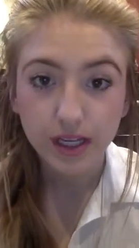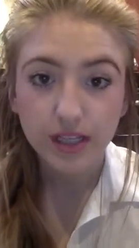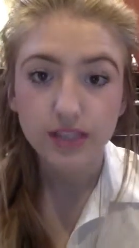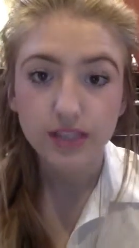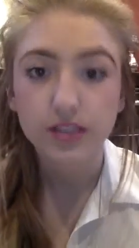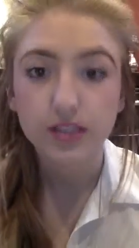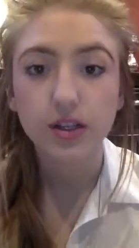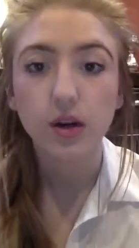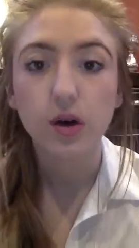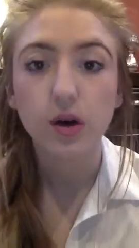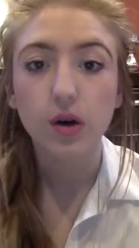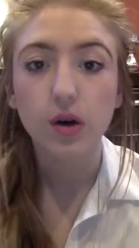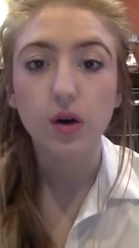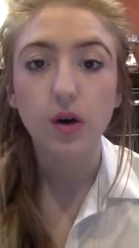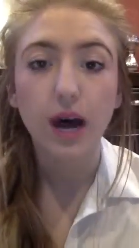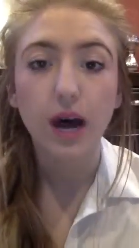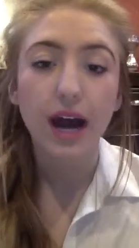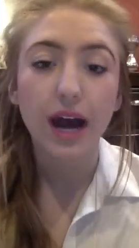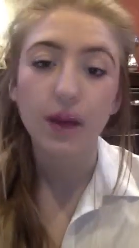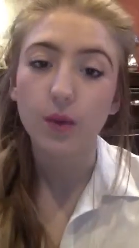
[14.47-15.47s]
So
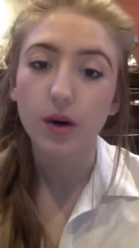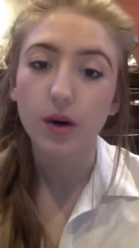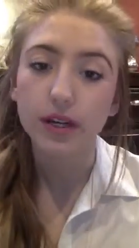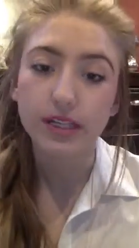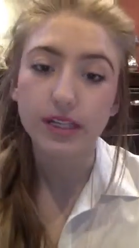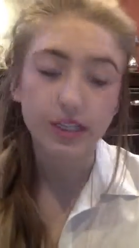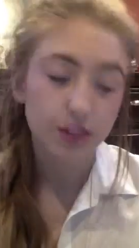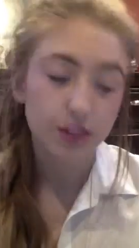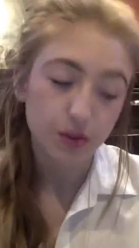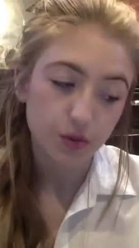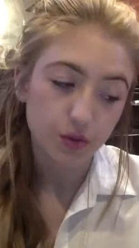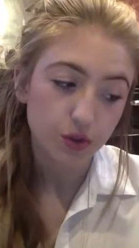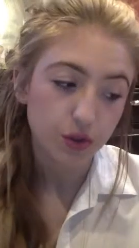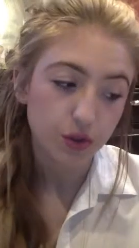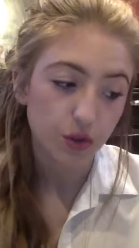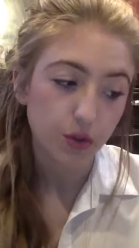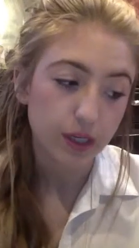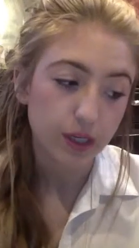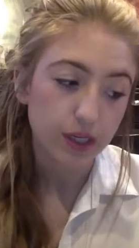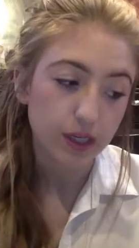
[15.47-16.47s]
I wanted to
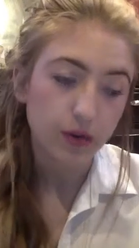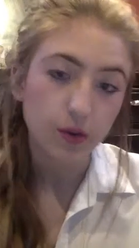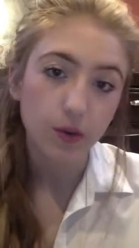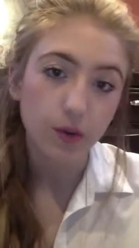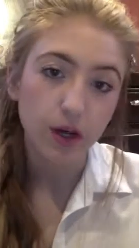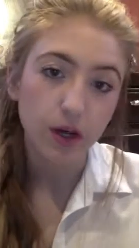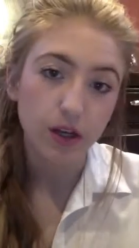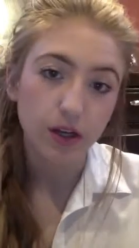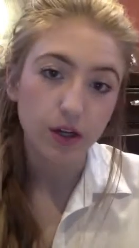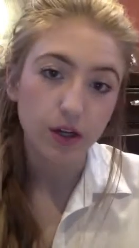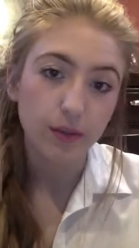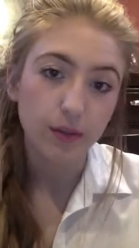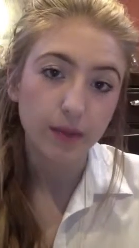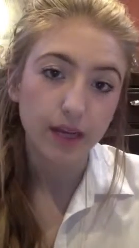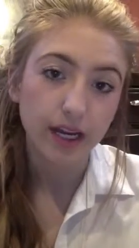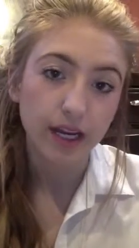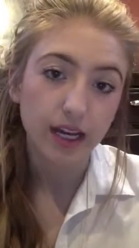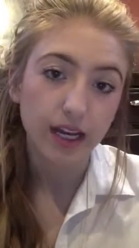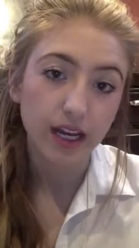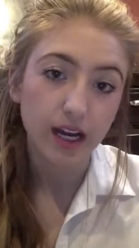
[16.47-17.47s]
show you a little
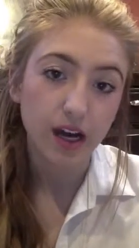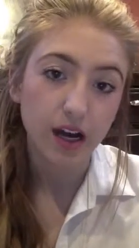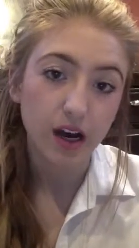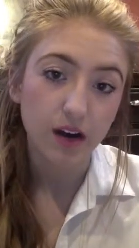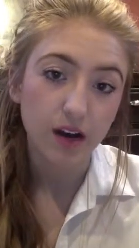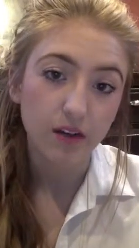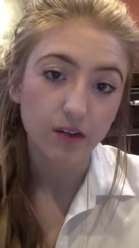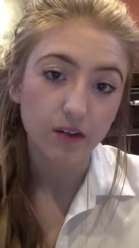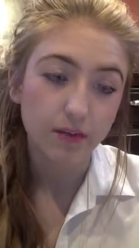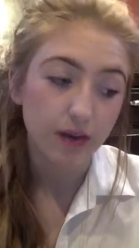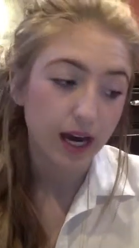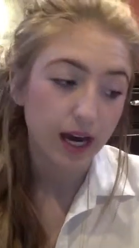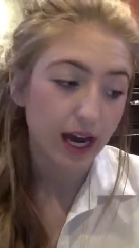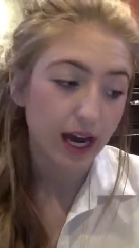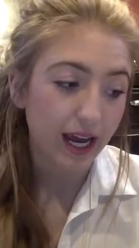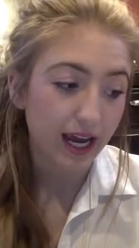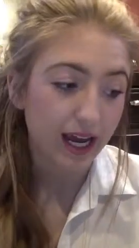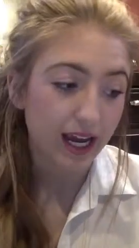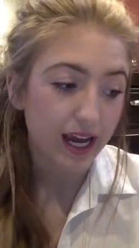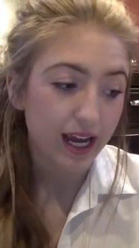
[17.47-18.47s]
bit of
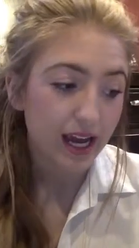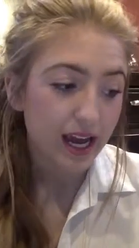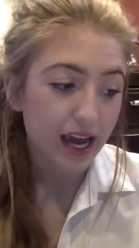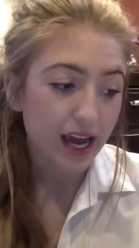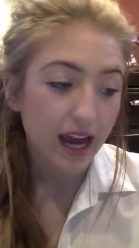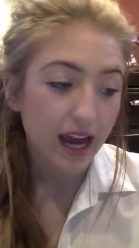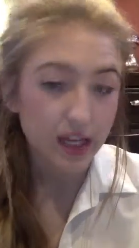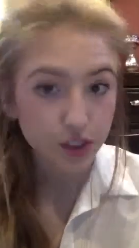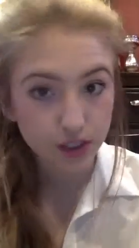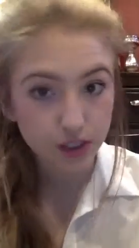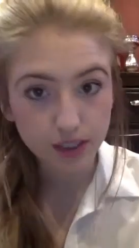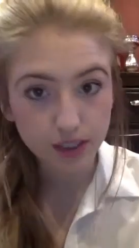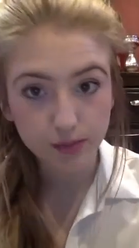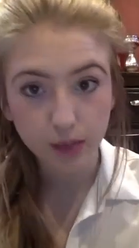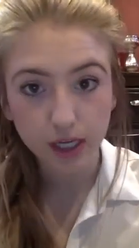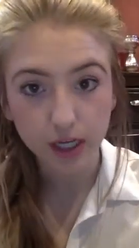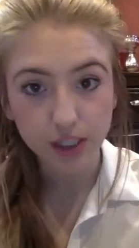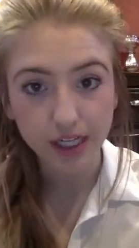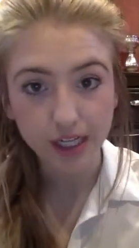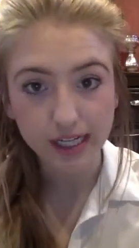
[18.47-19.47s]
my entrance
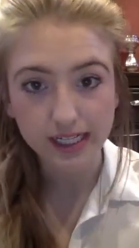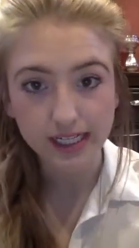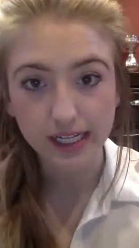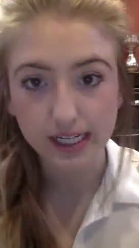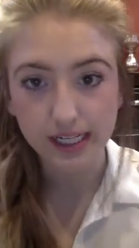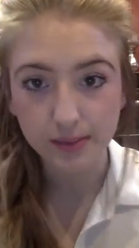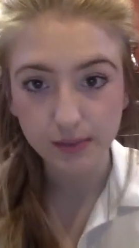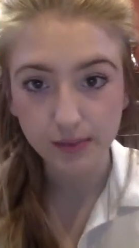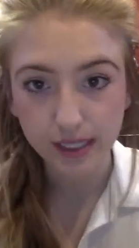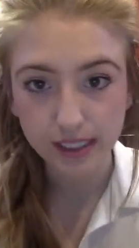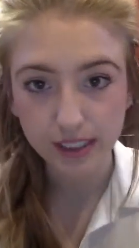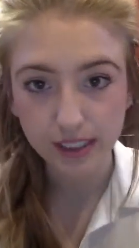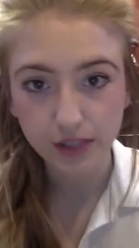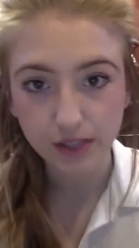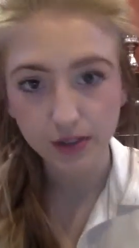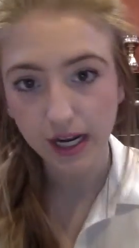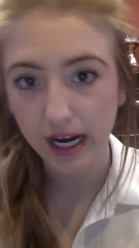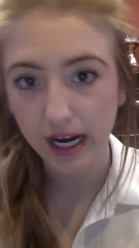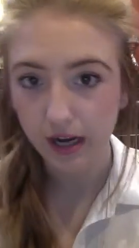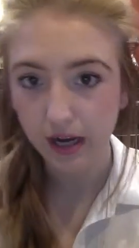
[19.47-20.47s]
project and explain to you
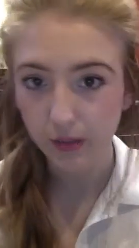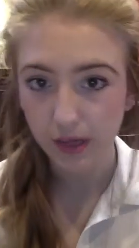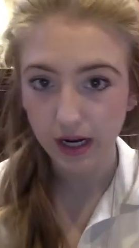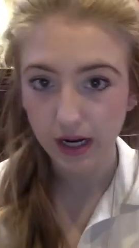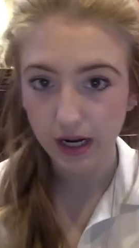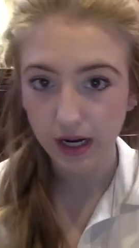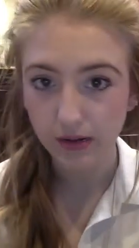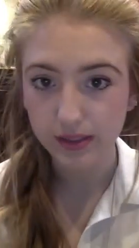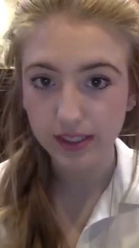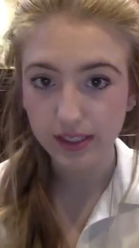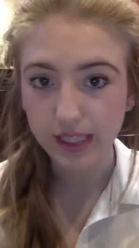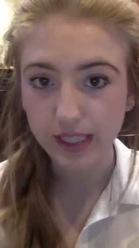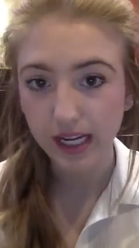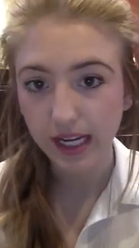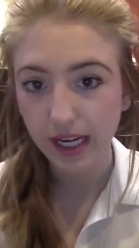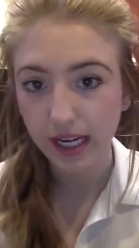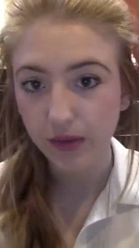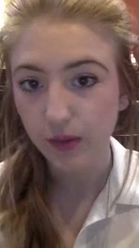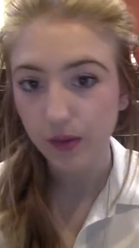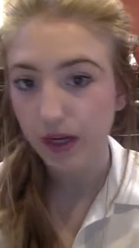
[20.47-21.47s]
kind of what I was
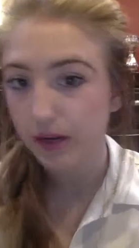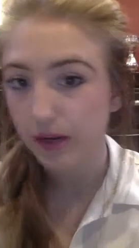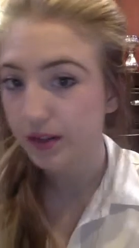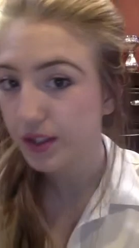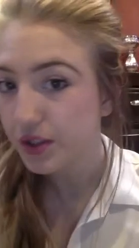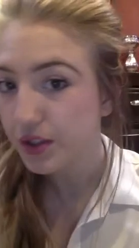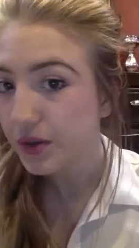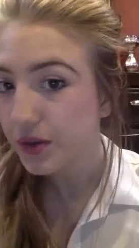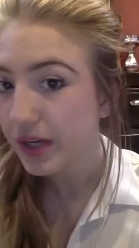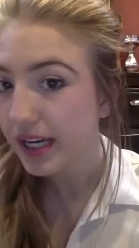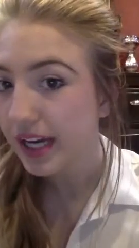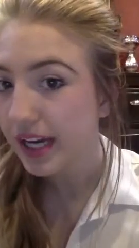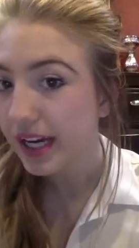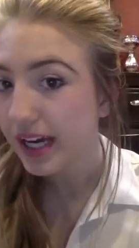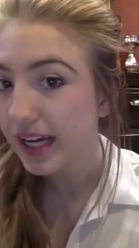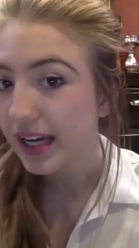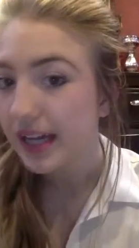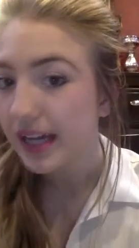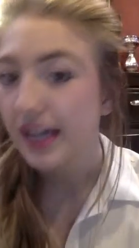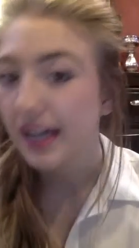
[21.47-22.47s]
thinking when I was doing it,
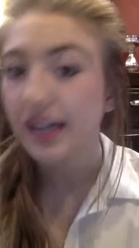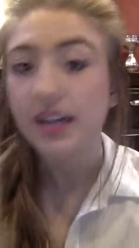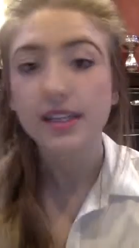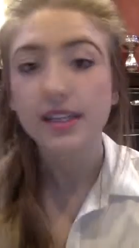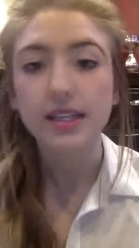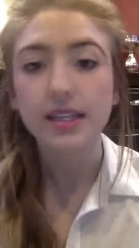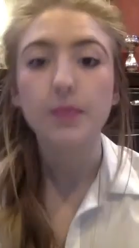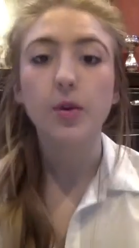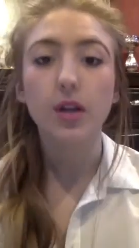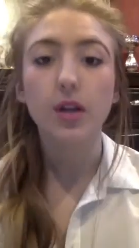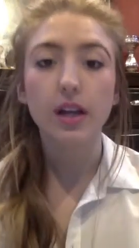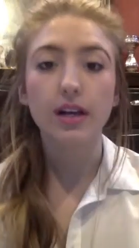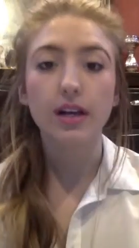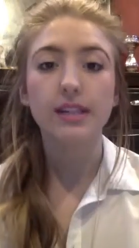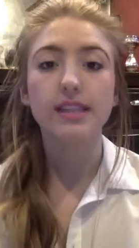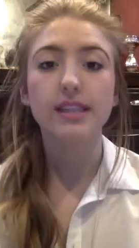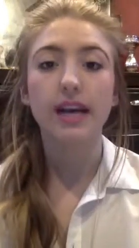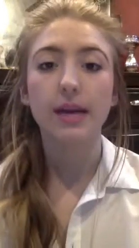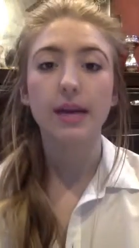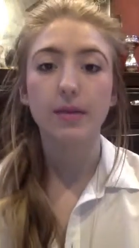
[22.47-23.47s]
because I put a lot
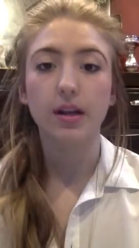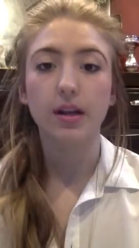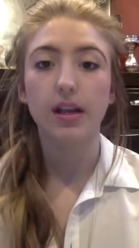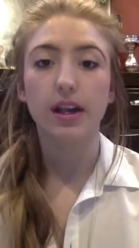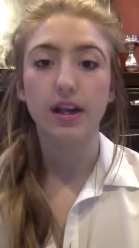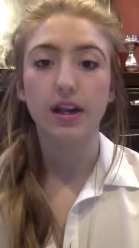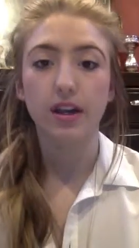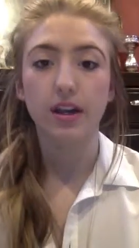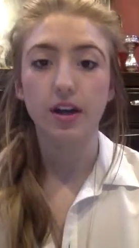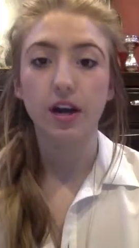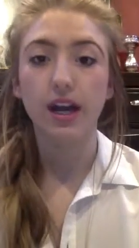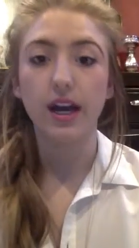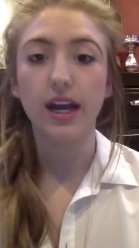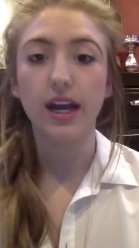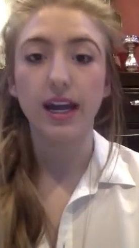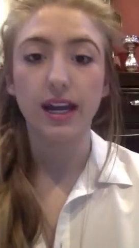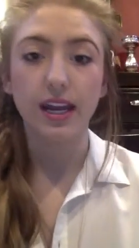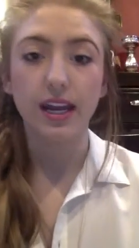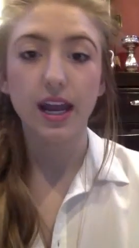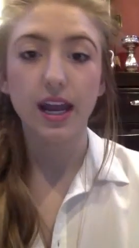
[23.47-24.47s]
of time and a lot of thought,
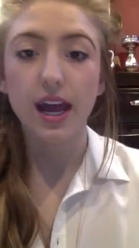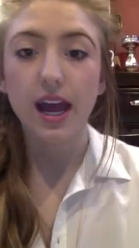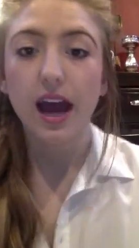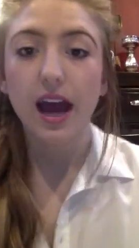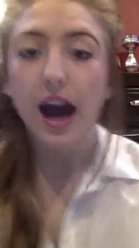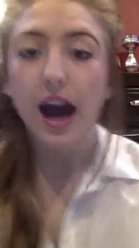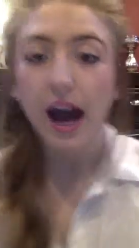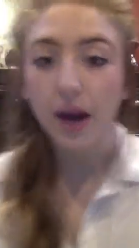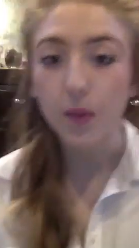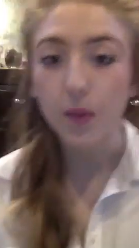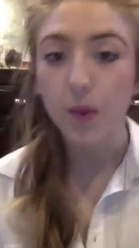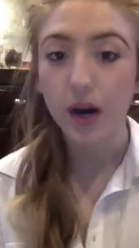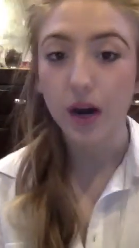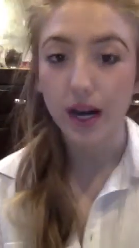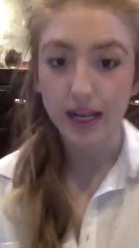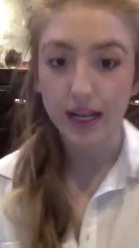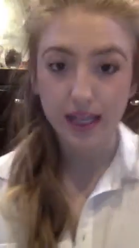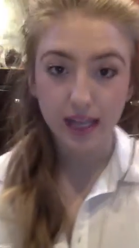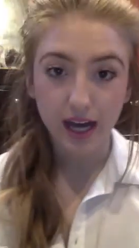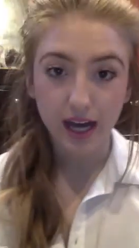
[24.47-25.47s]
and I
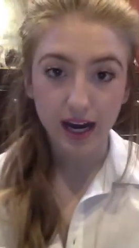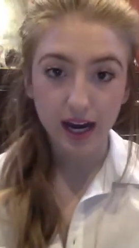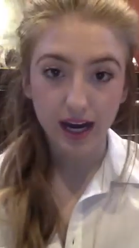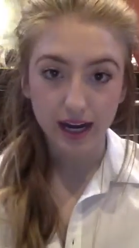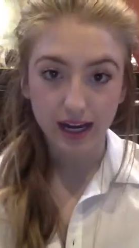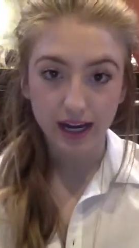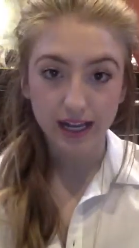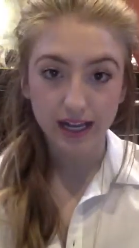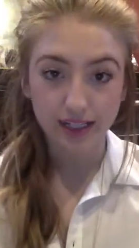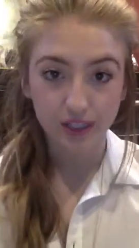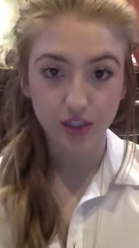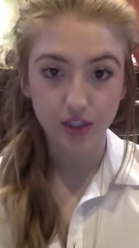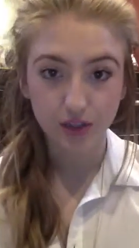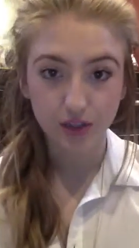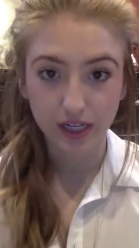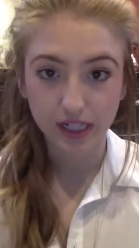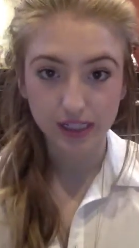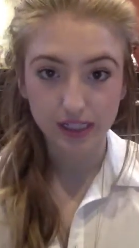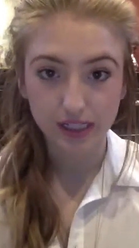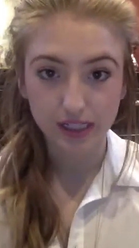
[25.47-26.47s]
want it to
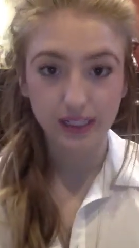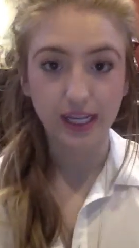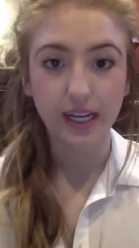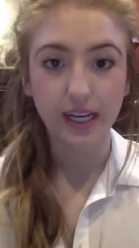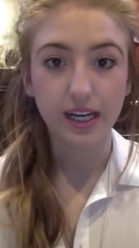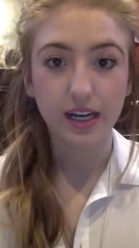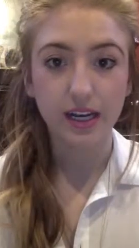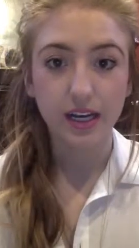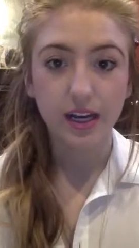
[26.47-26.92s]
translate